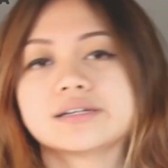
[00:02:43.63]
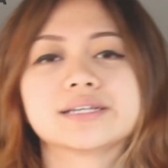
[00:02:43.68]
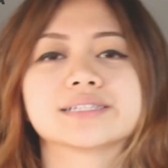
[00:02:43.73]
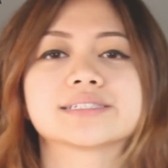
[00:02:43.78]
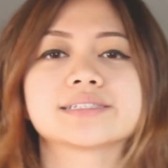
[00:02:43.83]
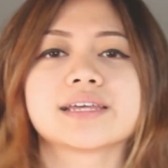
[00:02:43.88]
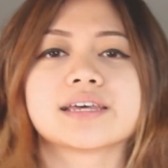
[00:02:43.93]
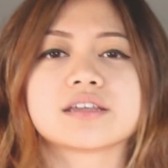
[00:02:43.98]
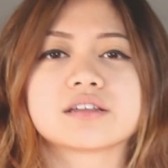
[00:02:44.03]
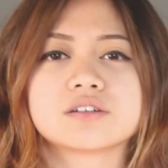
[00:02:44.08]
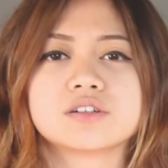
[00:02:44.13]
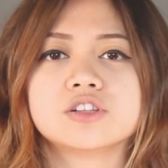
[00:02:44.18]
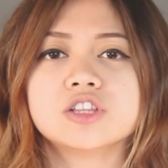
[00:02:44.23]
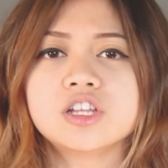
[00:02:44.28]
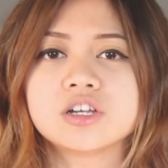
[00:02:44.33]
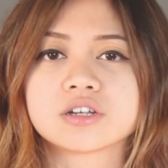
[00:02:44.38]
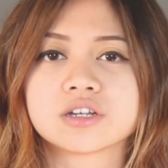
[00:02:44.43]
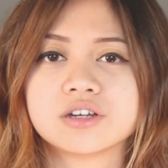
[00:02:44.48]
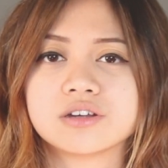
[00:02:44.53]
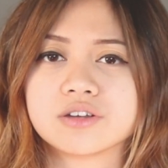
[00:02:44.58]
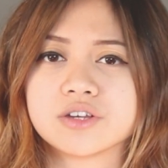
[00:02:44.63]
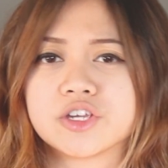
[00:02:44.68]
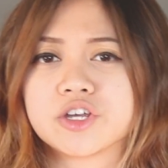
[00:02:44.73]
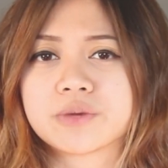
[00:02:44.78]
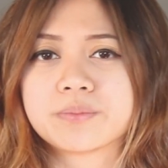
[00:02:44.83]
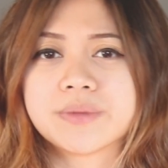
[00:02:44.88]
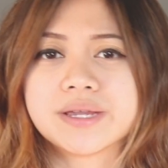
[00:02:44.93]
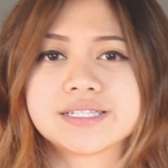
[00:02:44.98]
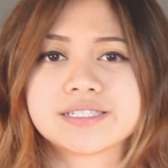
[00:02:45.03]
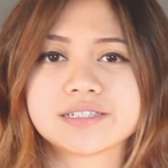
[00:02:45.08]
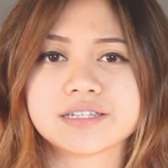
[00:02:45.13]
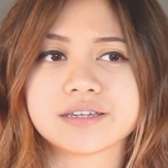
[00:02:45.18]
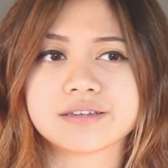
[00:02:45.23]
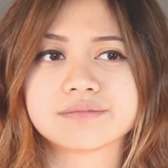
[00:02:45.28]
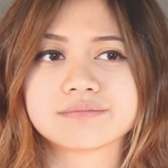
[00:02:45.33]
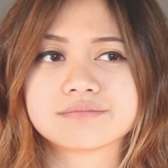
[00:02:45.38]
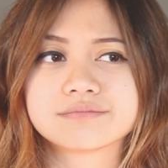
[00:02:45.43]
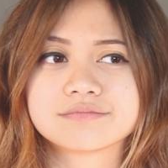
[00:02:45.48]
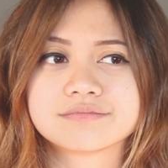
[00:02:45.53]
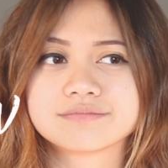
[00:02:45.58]
It's like, look, you're messy.
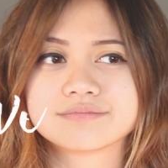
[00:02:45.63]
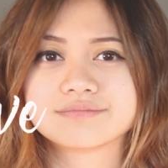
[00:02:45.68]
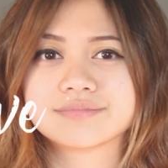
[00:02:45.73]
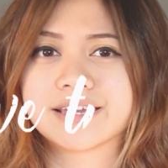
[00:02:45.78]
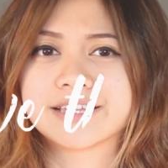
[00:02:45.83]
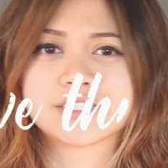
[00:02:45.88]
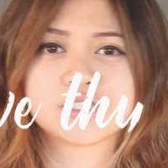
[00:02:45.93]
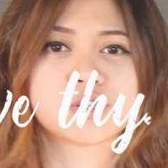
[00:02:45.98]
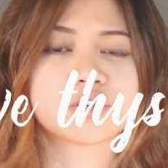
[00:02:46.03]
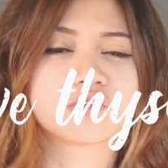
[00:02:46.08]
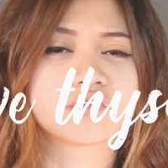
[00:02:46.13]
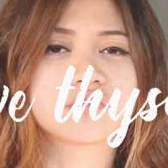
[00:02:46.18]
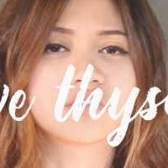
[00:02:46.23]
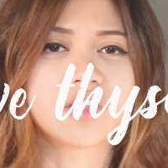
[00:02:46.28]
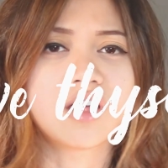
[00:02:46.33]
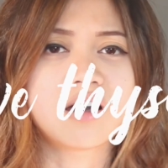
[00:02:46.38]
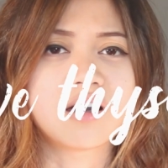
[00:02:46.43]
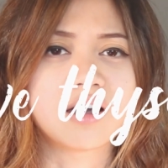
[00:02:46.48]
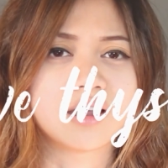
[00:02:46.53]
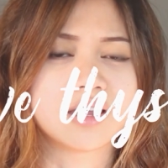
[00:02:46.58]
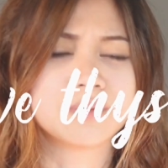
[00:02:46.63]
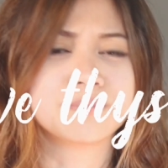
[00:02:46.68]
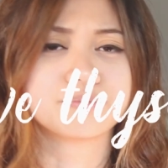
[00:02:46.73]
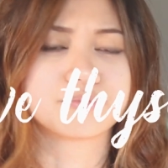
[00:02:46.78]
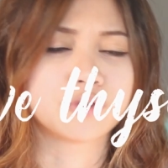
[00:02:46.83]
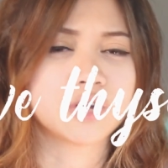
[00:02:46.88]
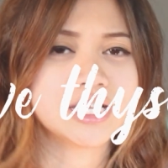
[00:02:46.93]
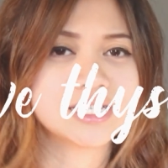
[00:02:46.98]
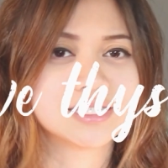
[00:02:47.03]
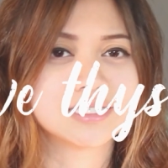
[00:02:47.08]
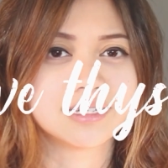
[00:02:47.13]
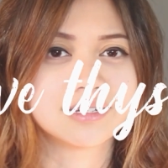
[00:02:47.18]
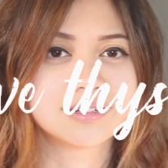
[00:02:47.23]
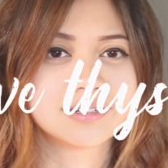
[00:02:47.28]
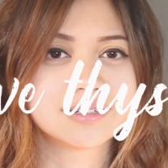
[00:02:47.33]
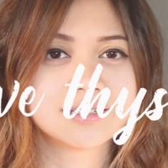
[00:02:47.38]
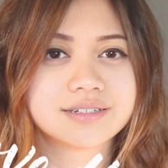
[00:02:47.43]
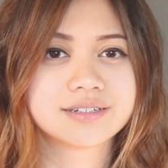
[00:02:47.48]
It's your flaw, embrace it.